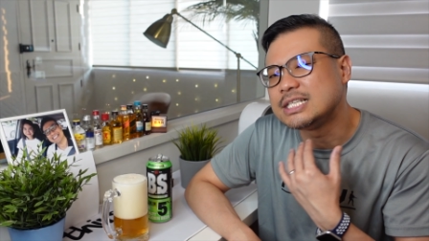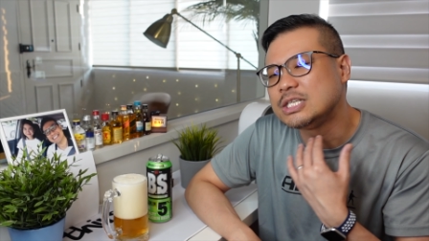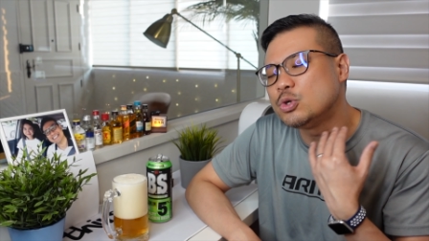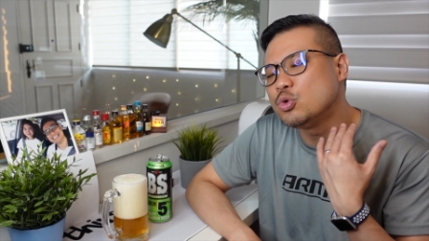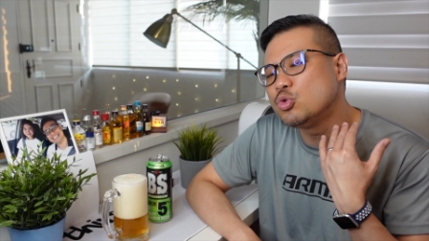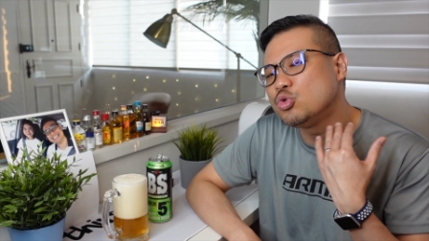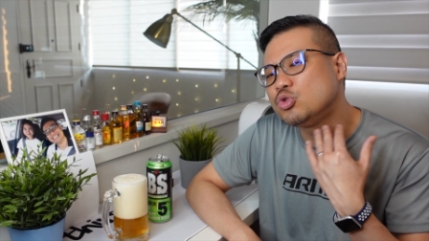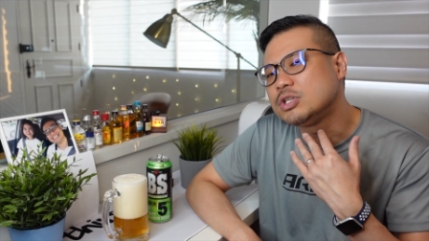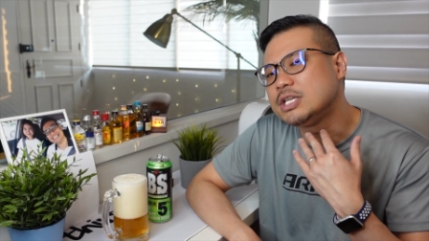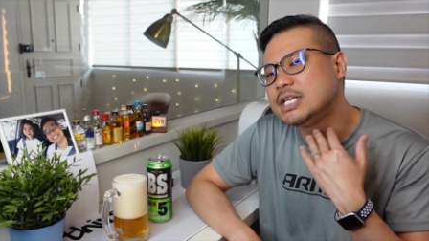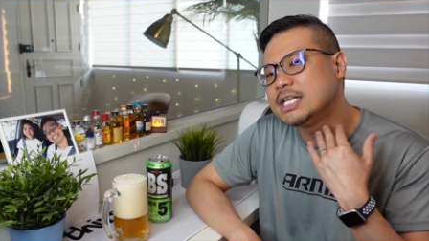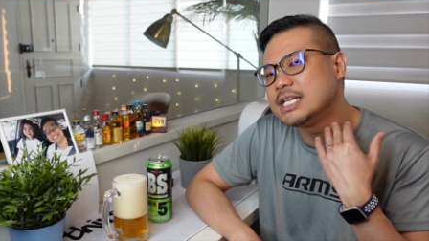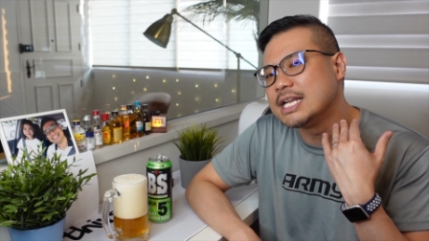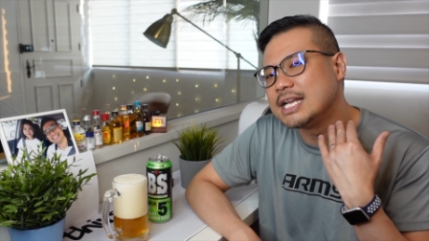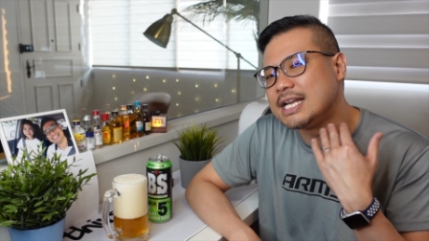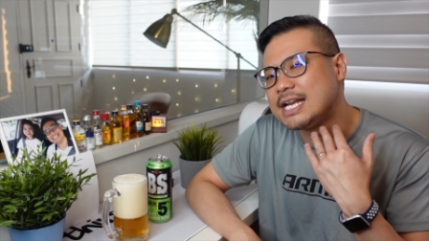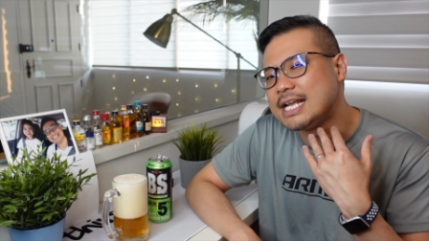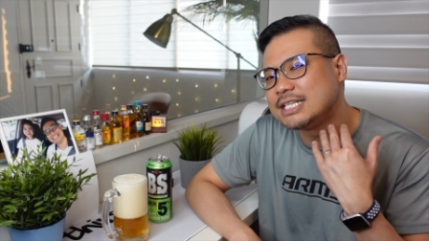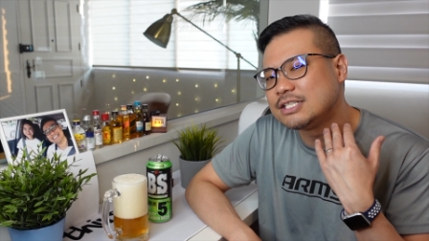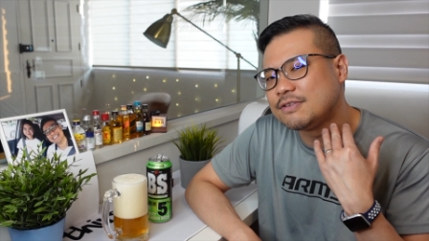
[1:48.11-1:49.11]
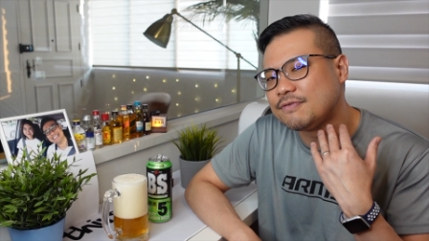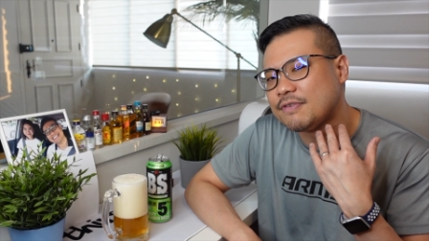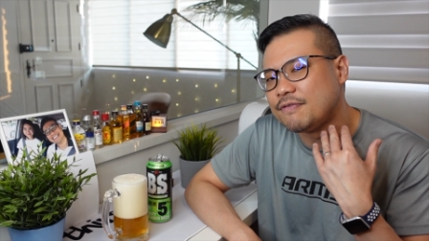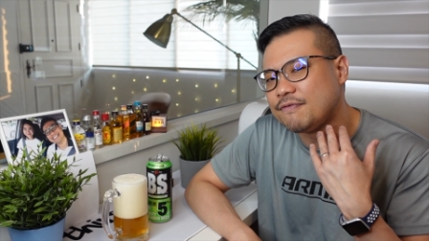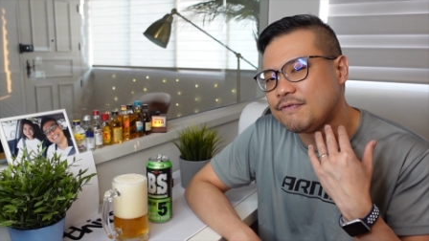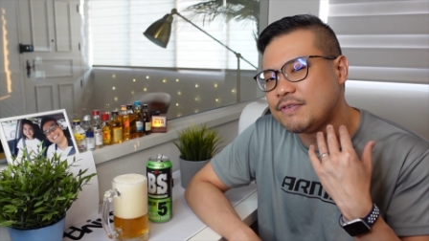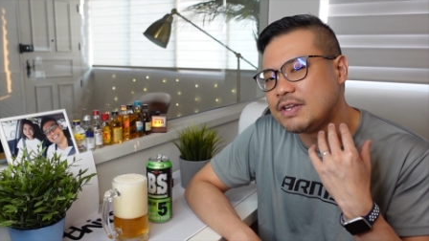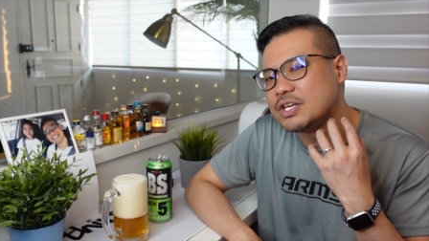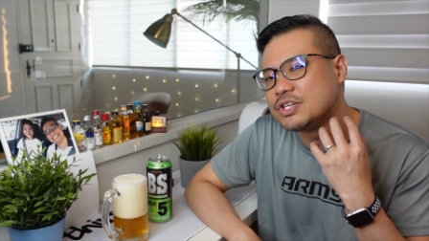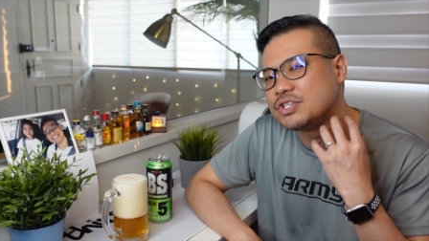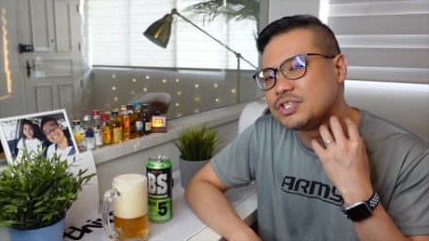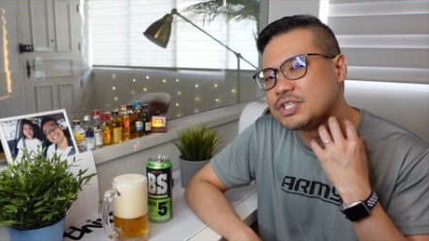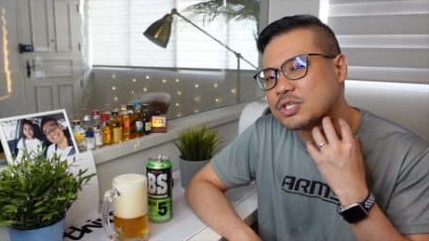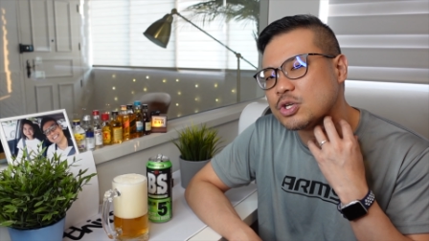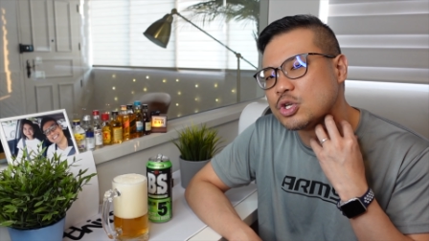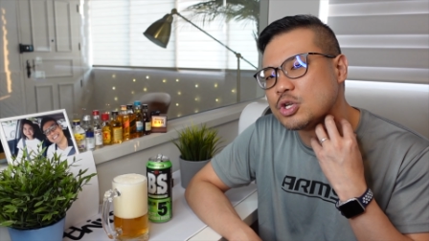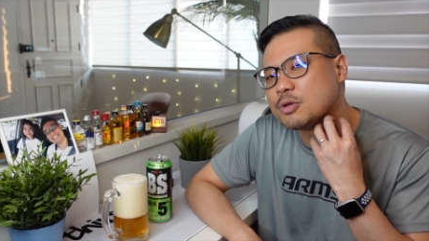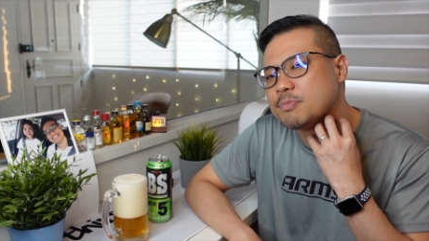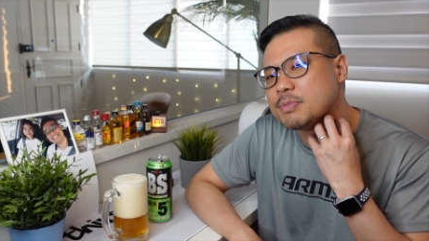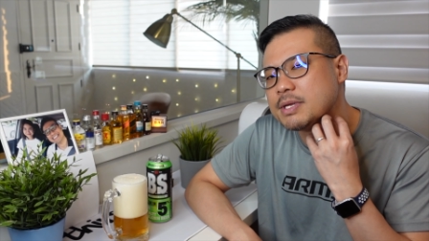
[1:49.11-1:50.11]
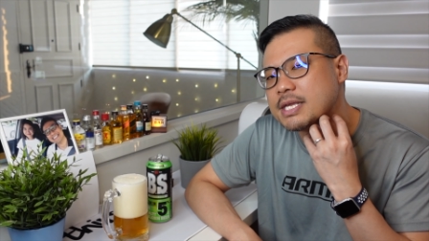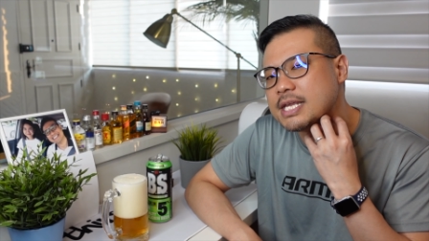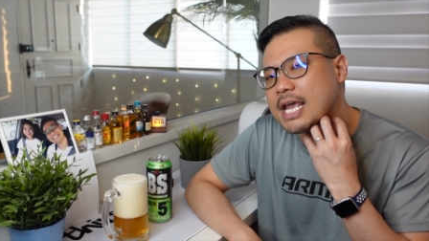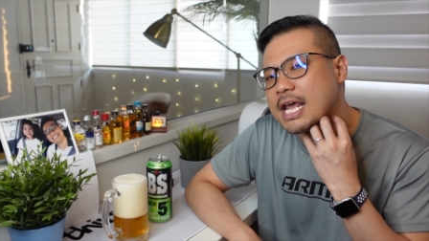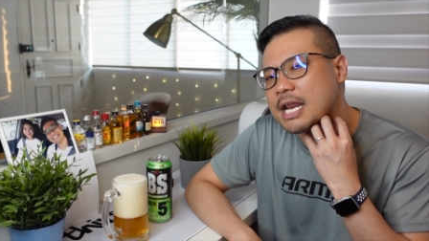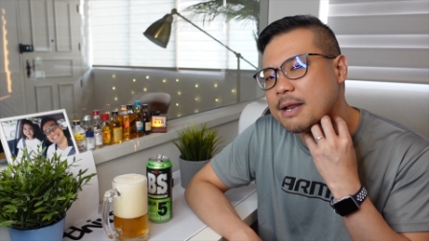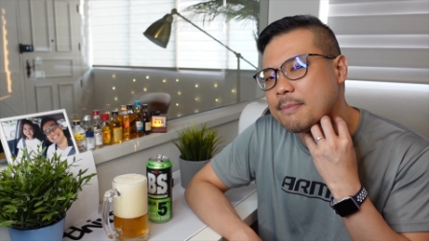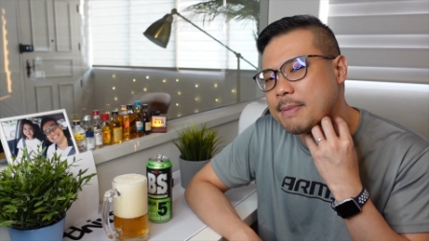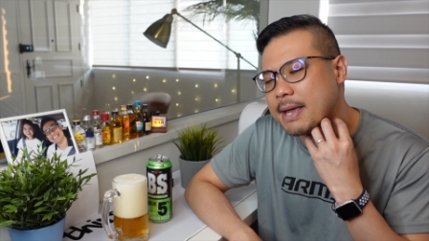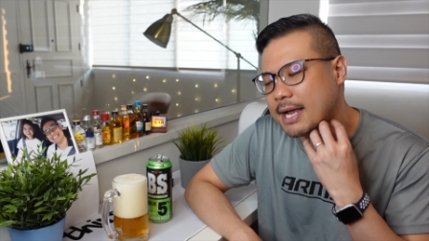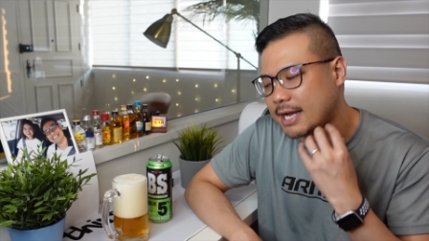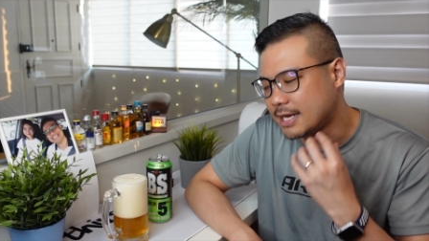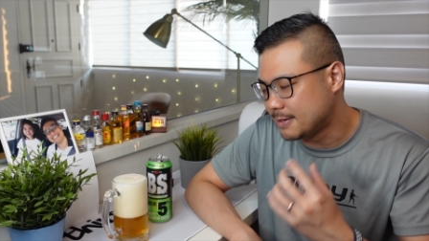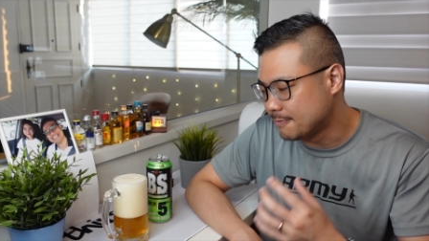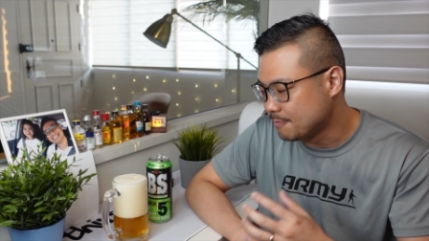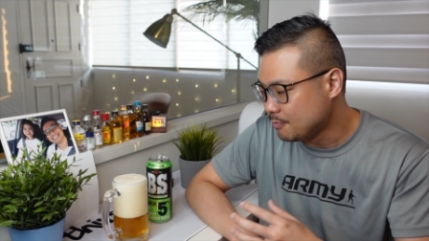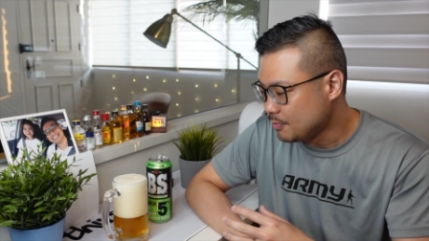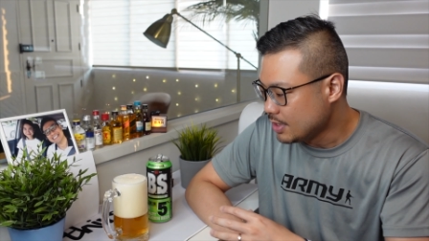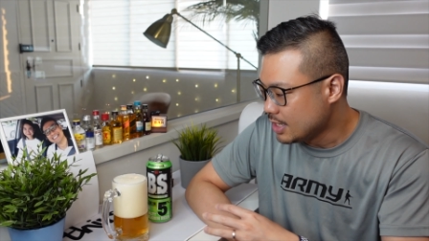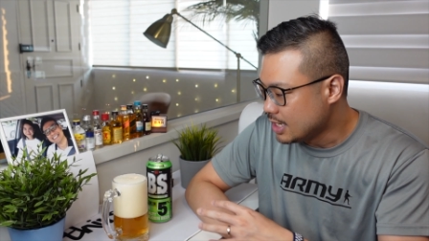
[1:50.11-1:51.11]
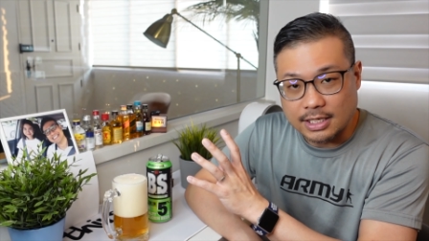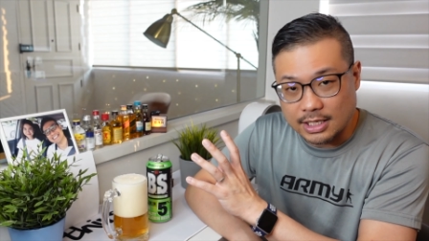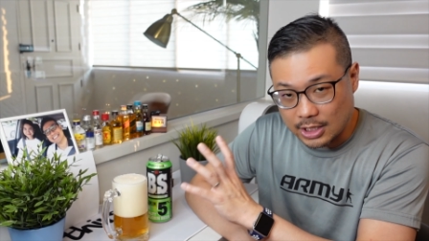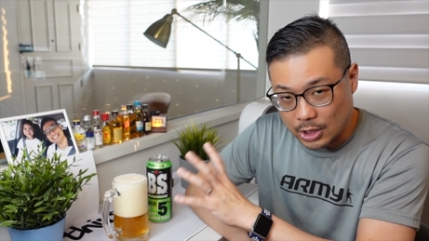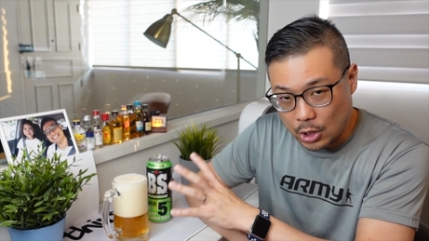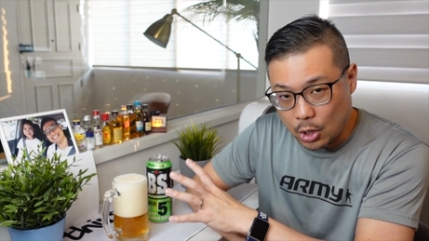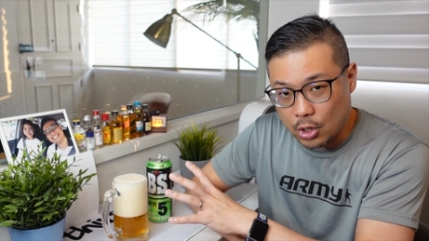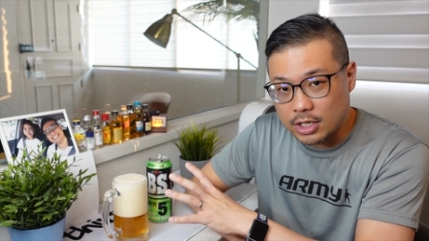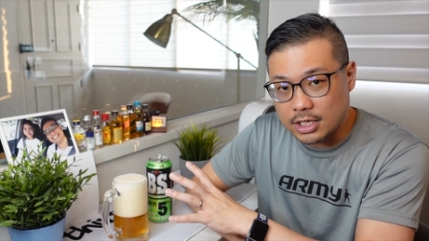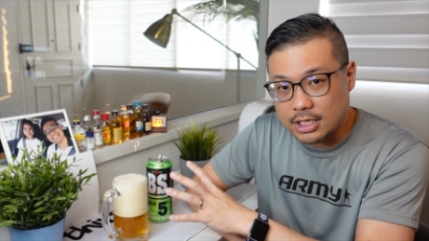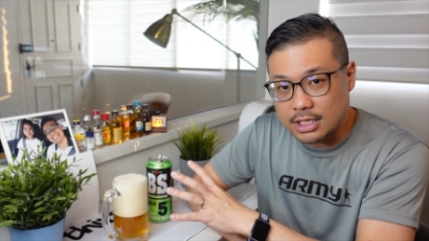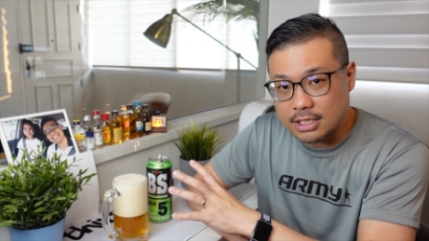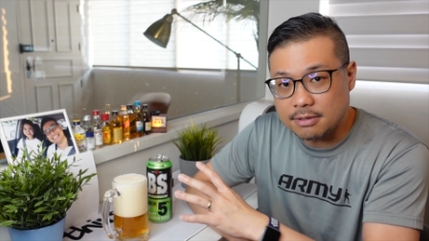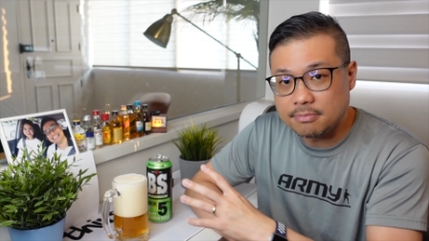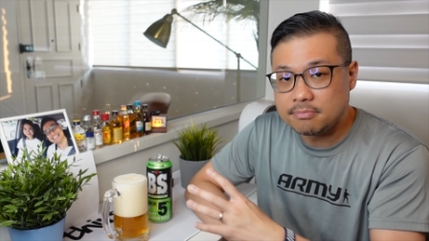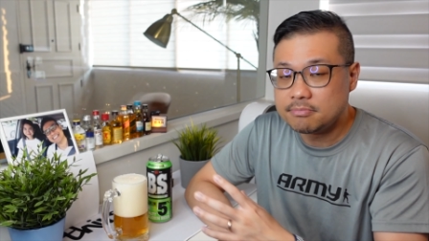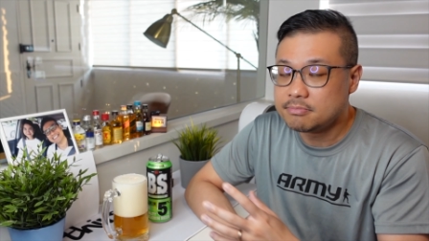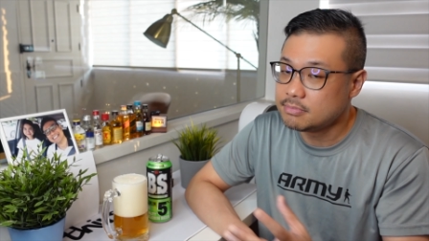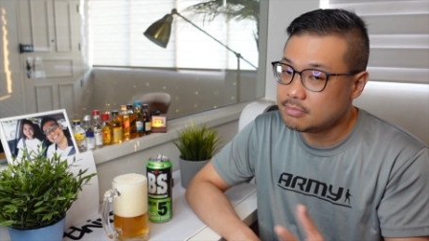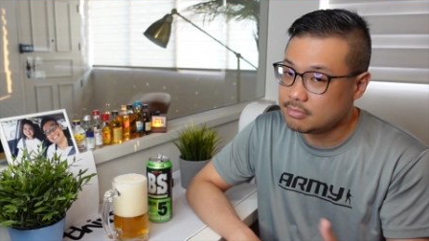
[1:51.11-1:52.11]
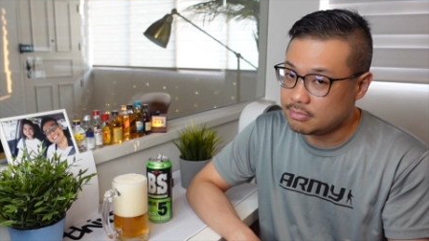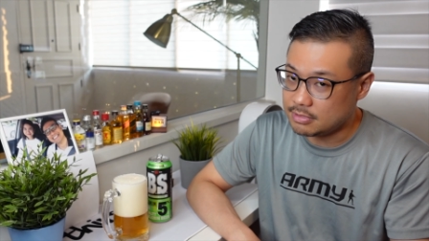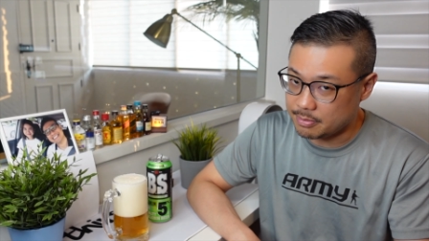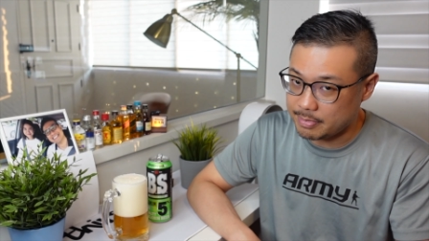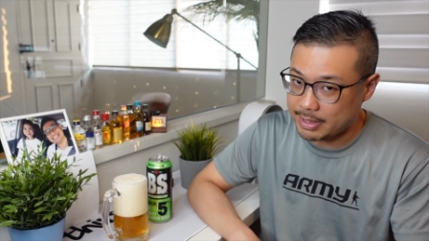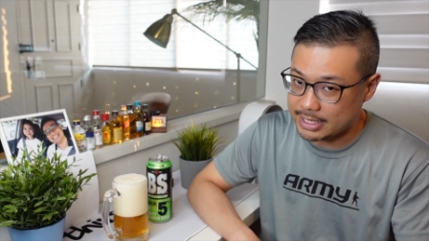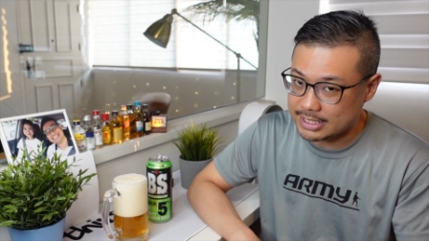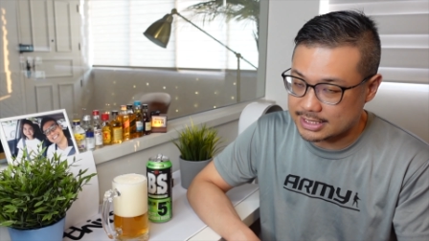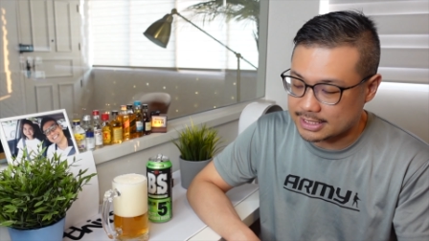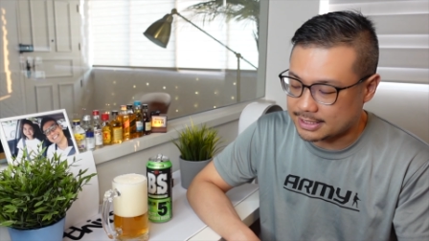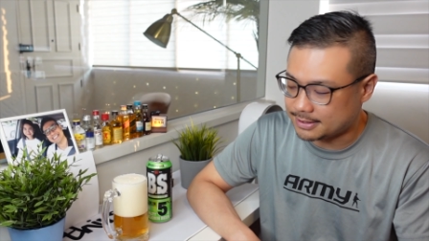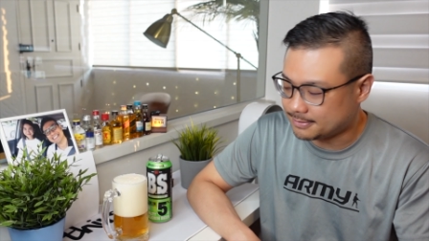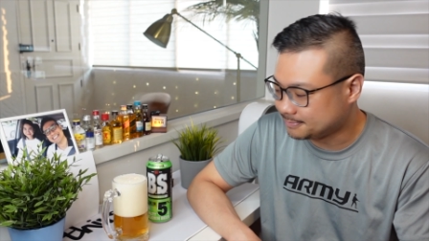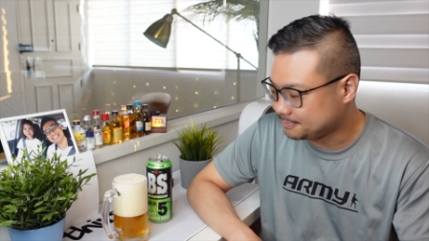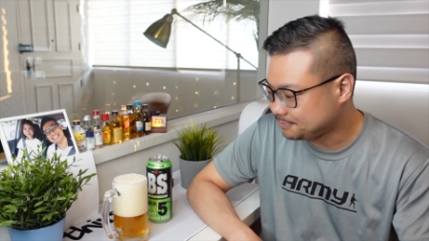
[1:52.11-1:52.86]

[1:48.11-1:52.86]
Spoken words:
usually the less of a finish is going to be at the back. The longer, the better.